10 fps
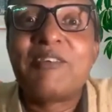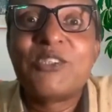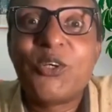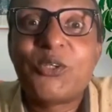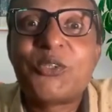
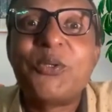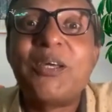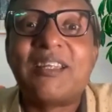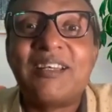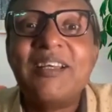was not
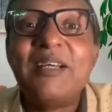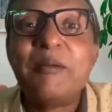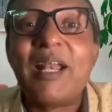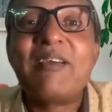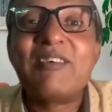sure,
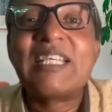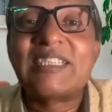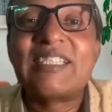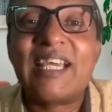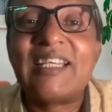but I was
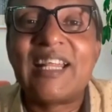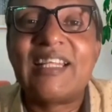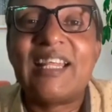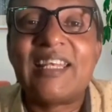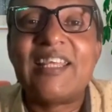excited
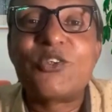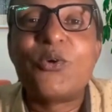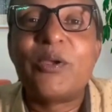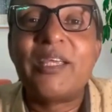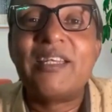at that age,
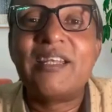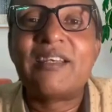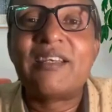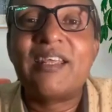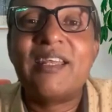going in a
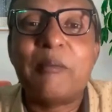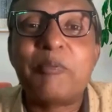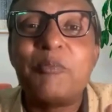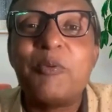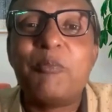train
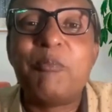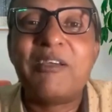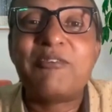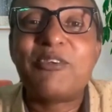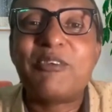up to
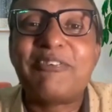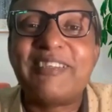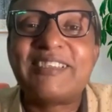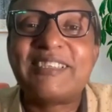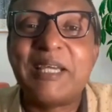Mumbai for the
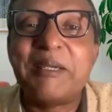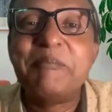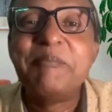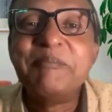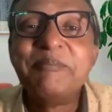first time.
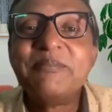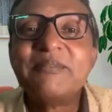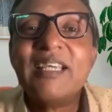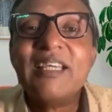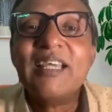
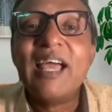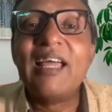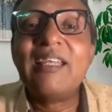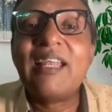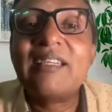
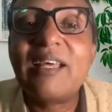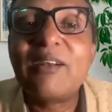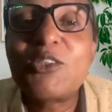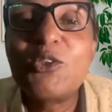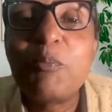And there
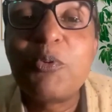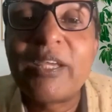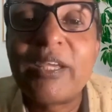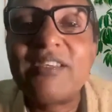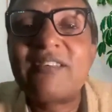was no
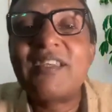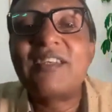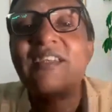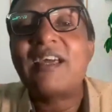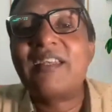booking. He said,
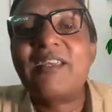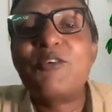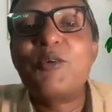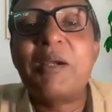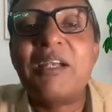I'll give
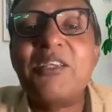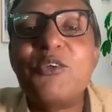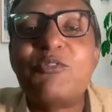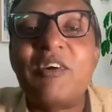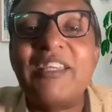you money,
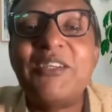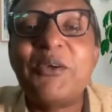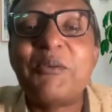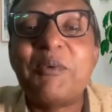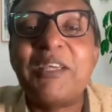you find
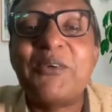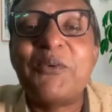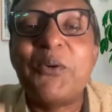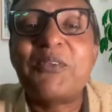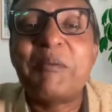your way, you
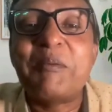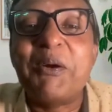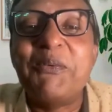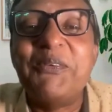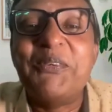go somehow.